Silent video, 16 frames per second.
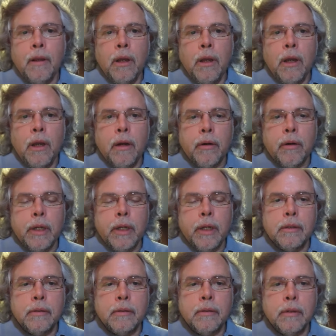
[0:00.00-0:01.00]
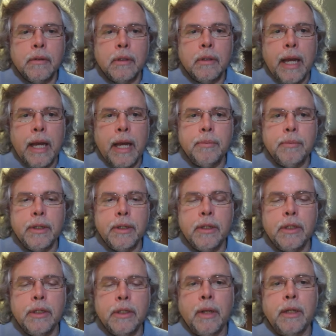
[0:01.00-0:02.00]
All right, class
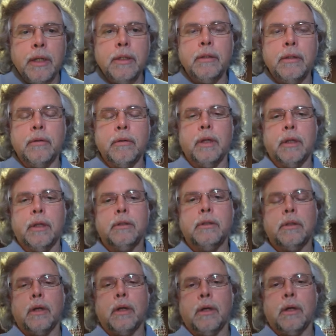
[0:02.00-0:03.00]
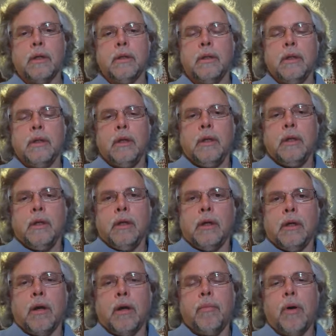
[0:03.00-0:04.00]
participation, there is a
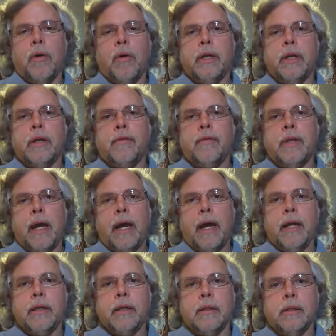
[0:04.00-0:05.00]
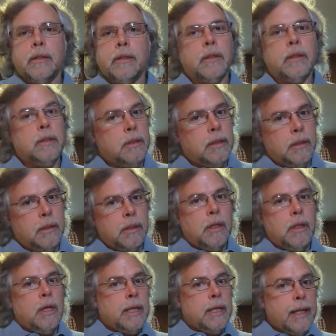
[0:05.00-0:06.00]
component of that.
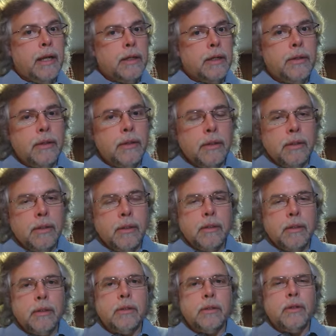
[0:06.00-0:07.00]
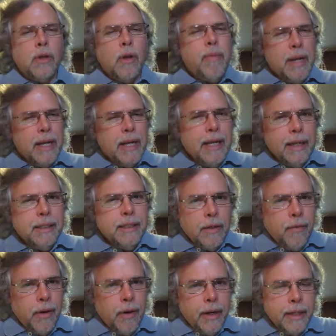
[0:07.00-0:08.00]
It should be easy
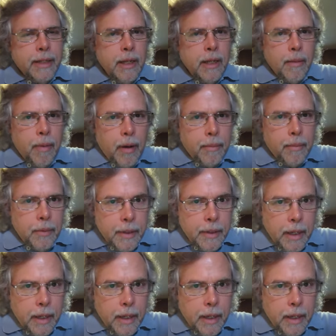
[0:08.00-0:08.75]
for you to keep up with.